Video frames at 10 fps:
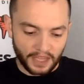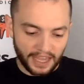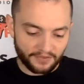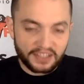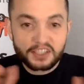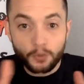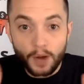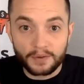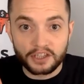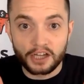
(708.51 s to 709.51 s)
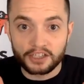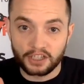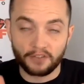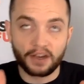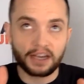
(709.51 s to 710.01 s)
And this is the way I would launch
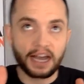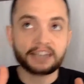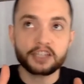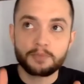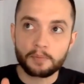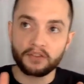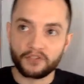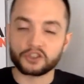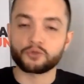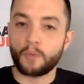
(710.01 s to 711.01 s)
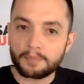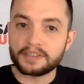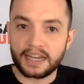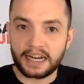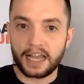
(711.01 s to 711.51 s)
stuff. I actually remember the first
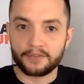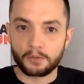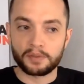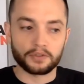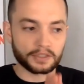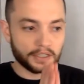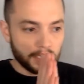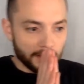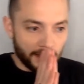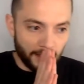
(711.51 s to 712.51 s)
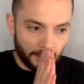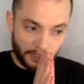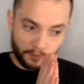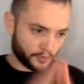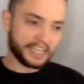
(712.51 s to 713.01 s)
website I ever built.
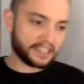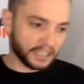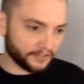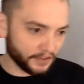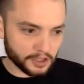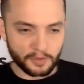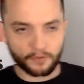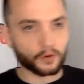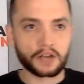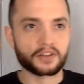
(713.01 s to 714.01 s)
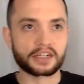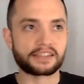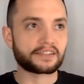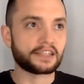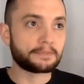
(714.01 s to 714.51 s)
It's pre-ClickFunnels, before it ever
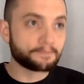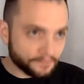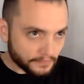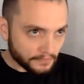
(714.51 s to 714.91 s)
existed.